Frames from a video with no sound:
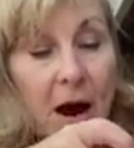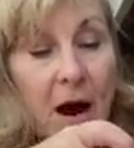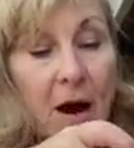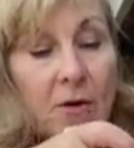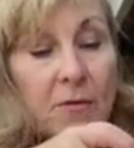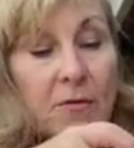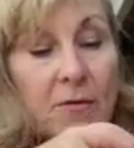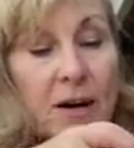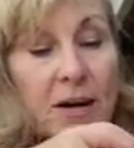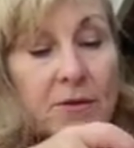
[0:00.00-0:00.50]

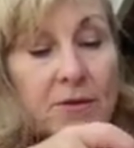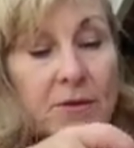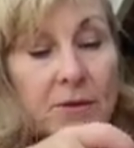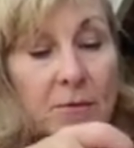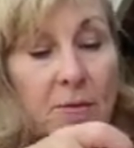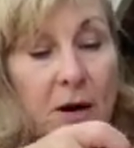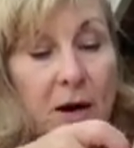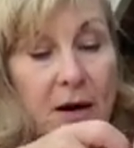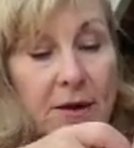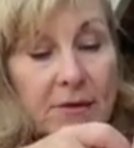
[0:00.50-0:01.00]
around the
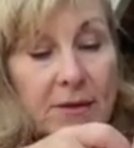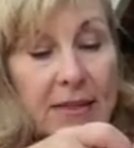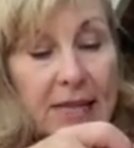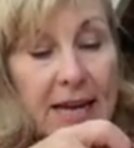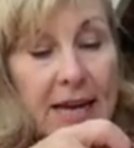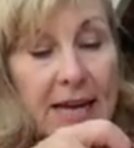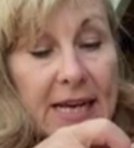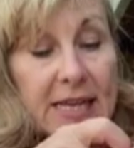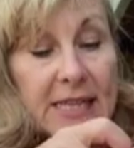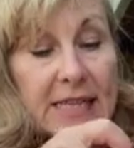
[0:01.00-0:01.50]
wire
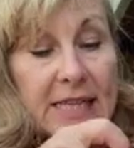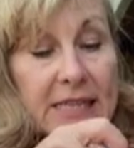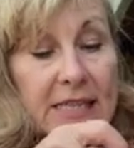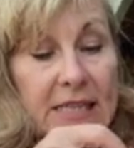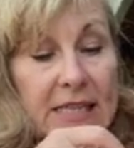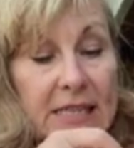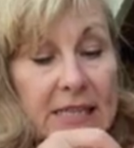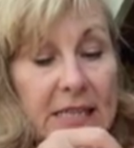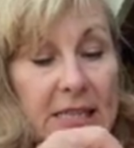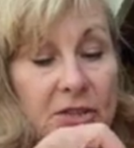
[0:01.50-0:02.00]
again,
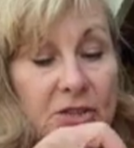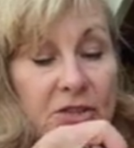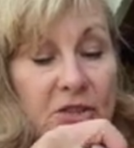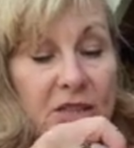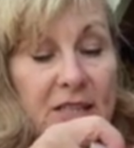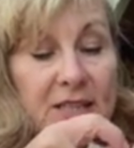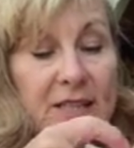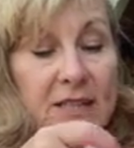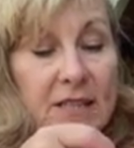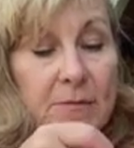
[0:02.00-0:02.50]

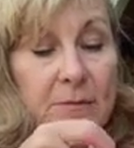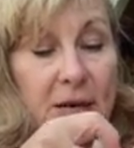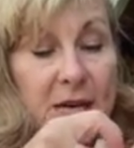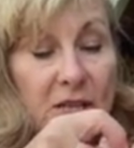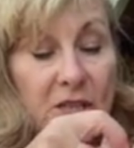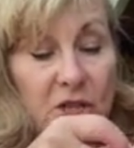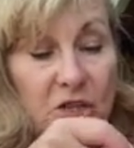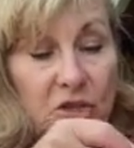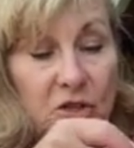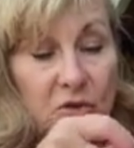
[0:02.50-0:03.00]
just to
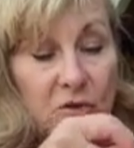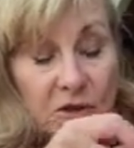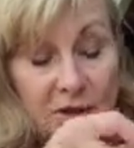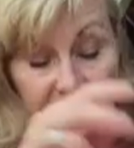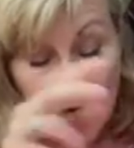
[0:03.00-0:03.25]
make sure.